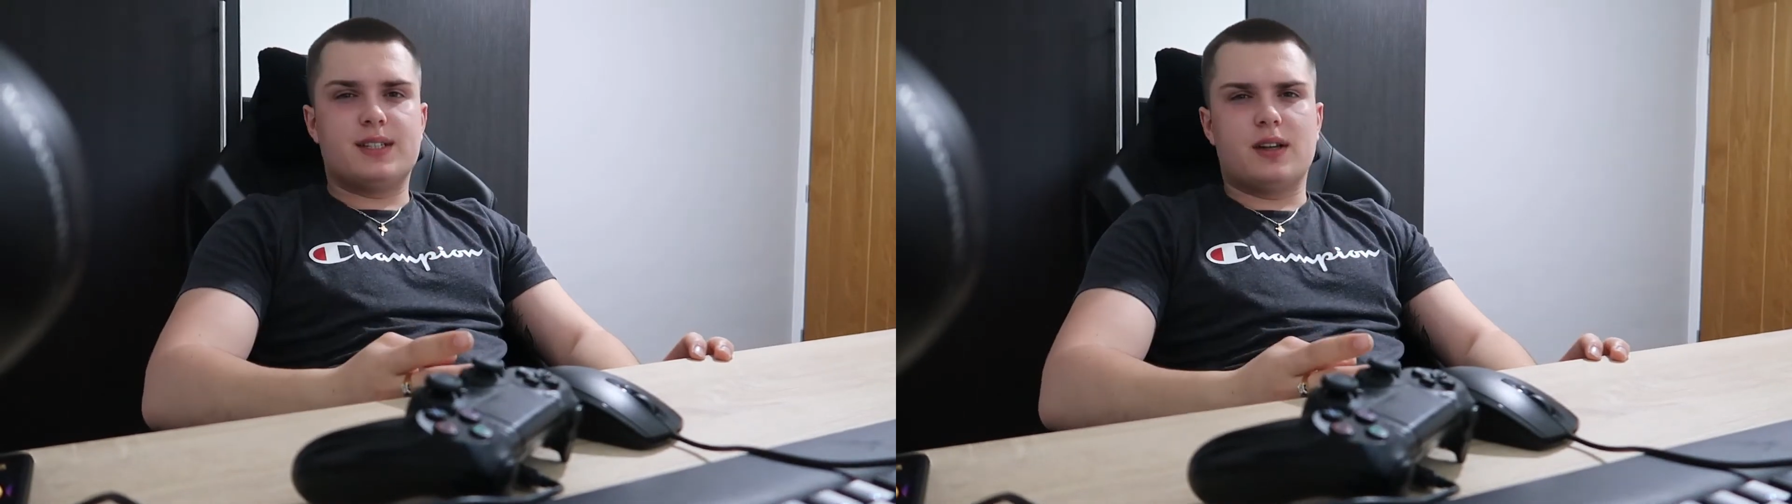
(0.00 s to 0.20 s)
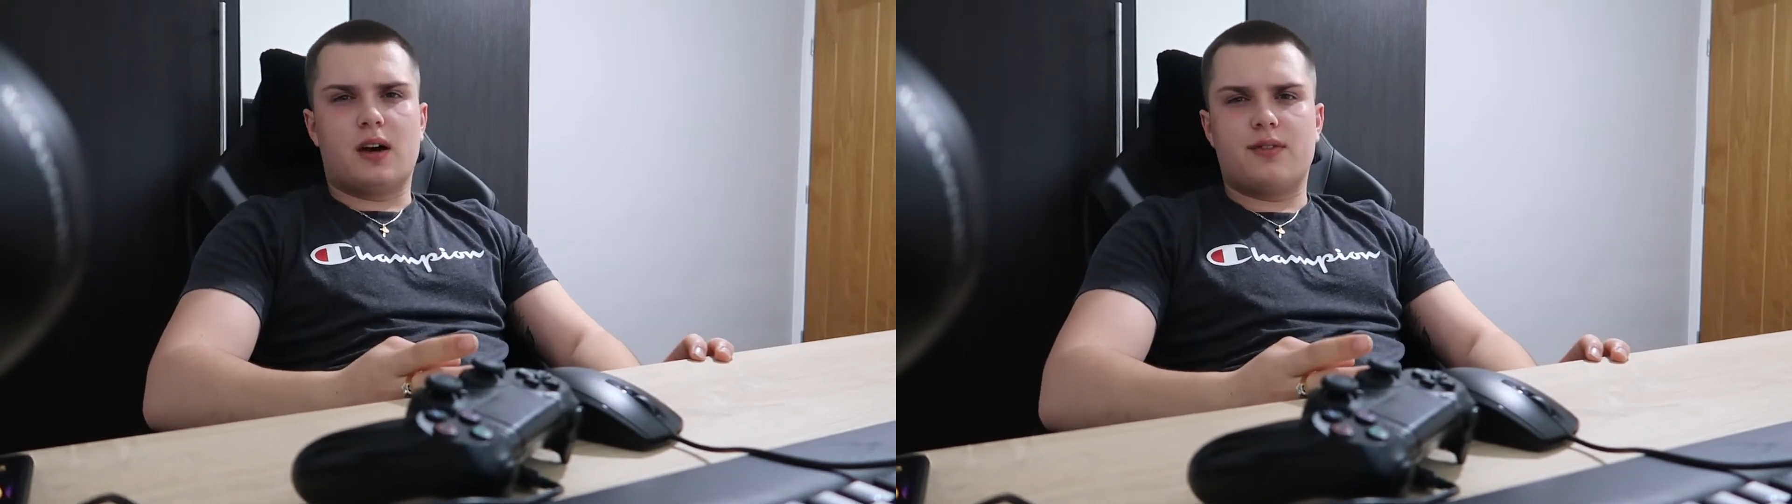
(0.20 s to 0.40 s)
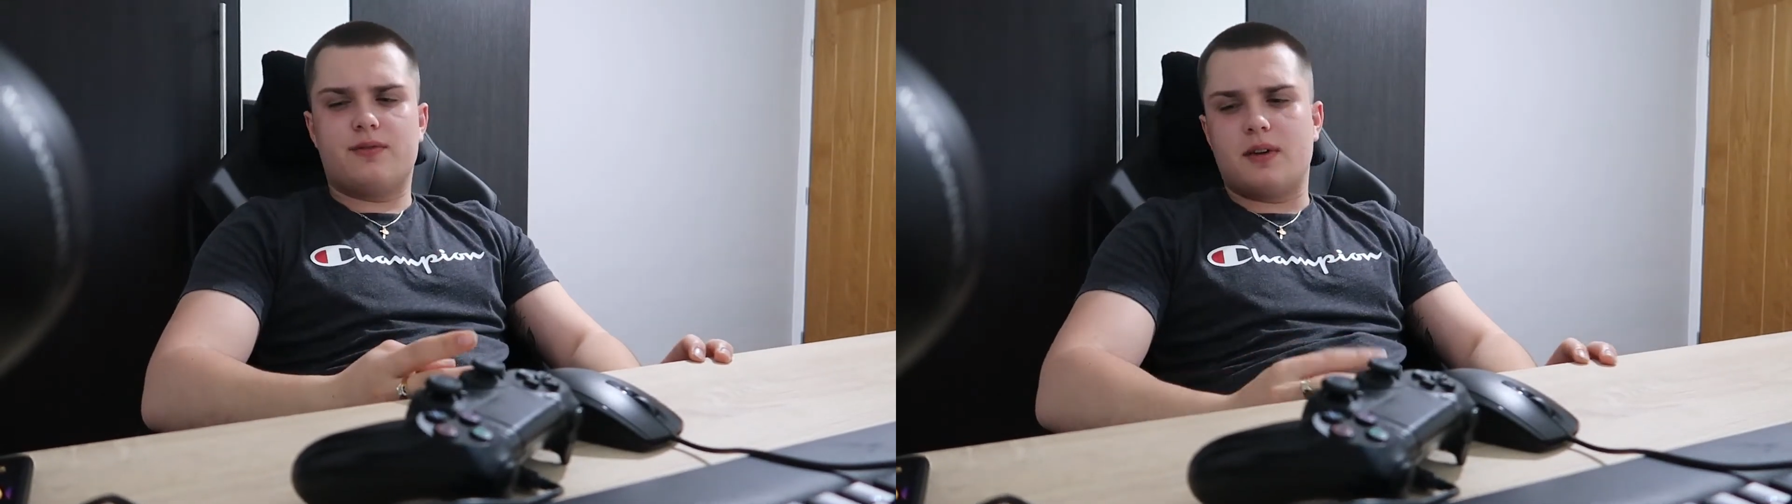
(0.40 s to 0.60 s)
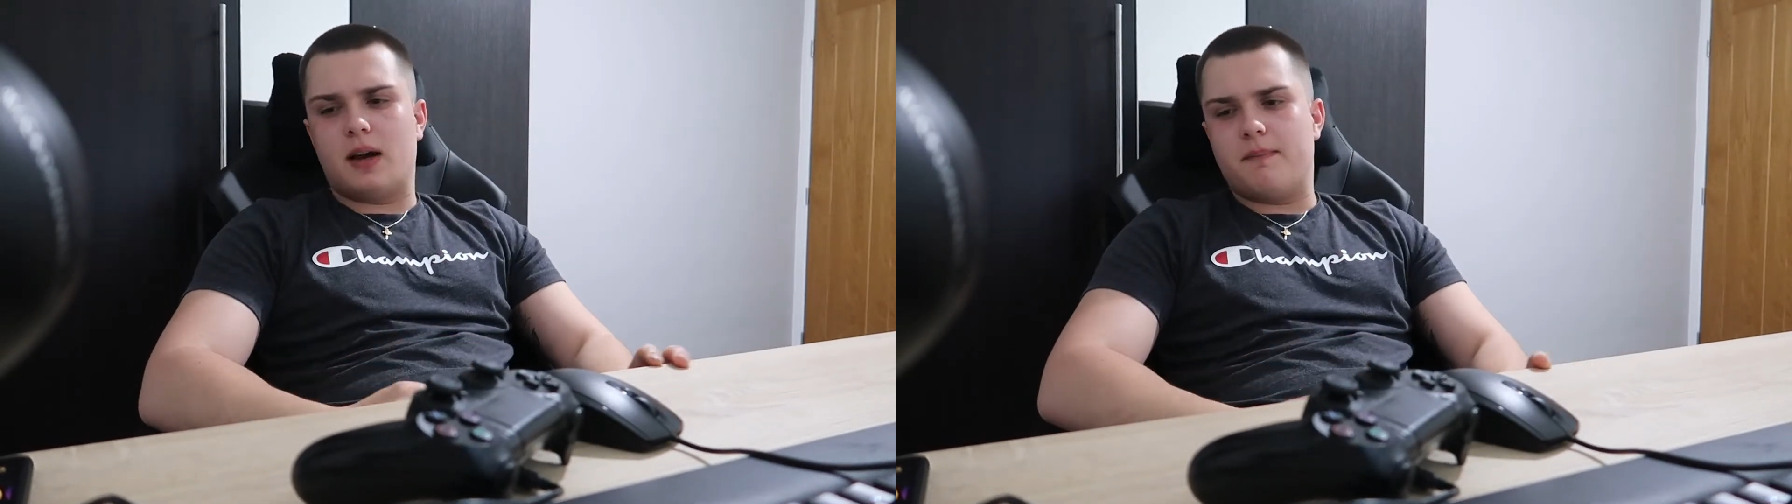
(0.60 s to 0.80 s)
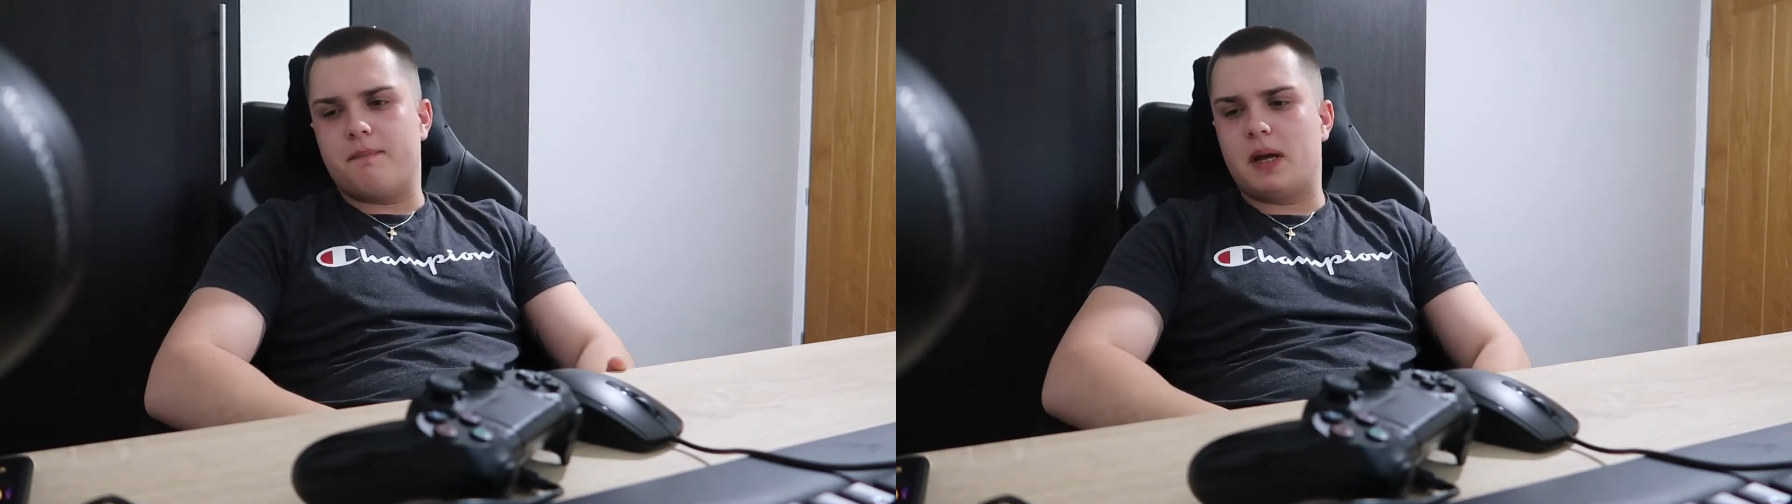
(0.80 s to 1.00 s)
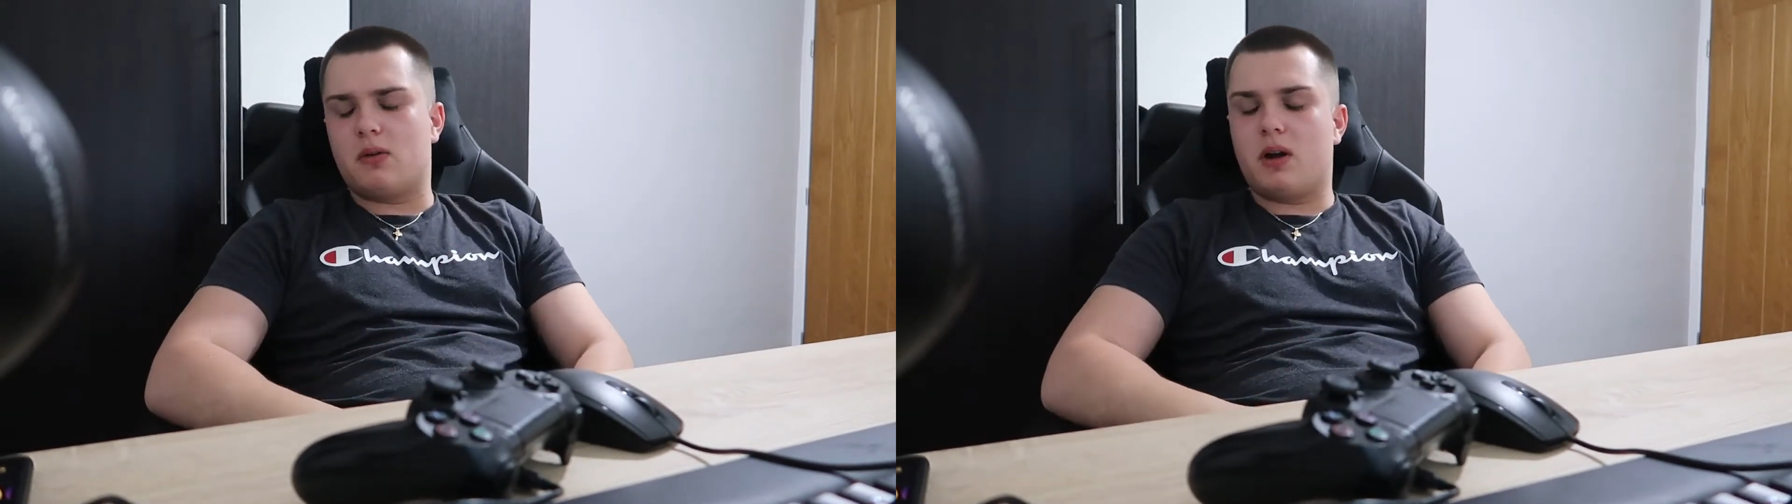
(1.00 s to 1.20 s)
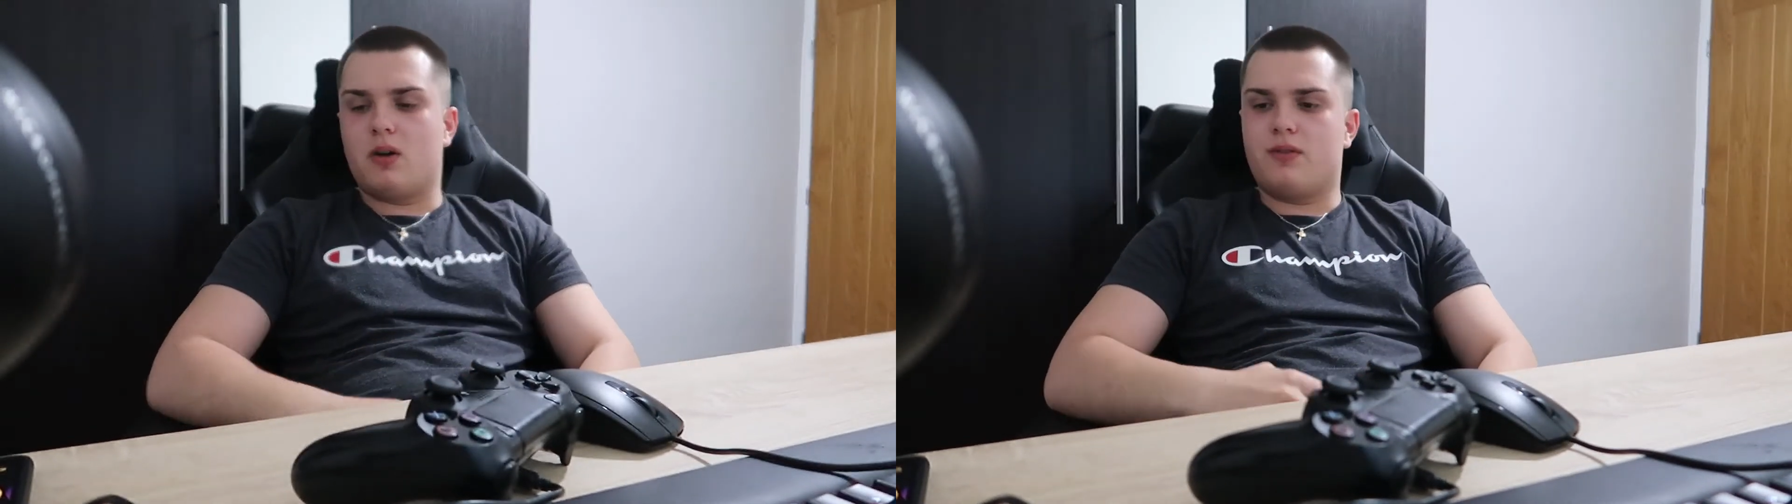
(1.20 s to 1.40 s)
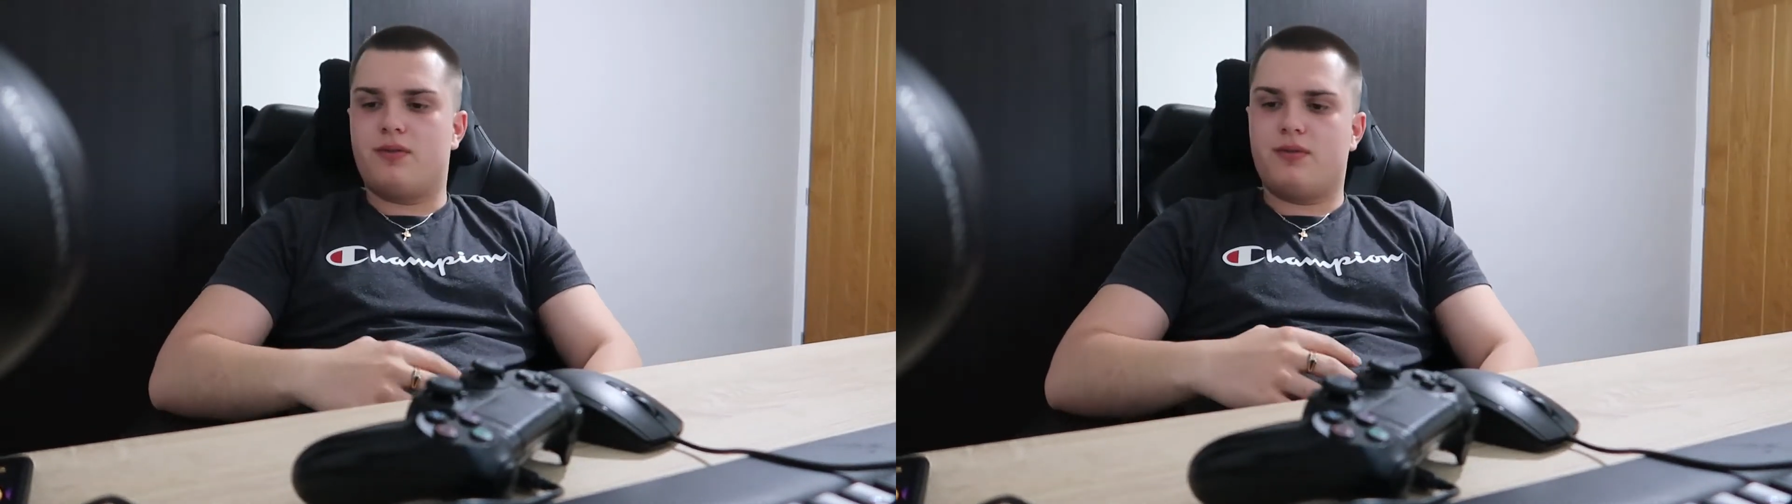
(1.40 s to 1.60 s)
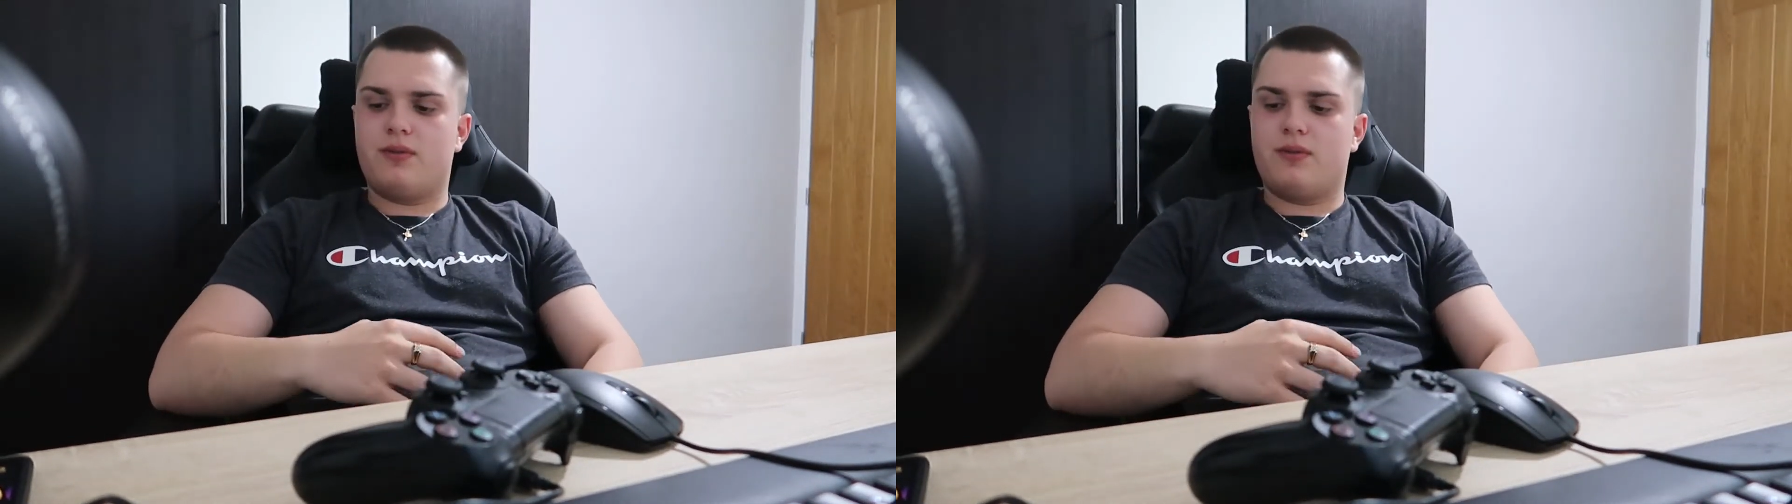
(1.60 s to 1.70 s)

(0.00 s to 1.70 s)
enough. Mental health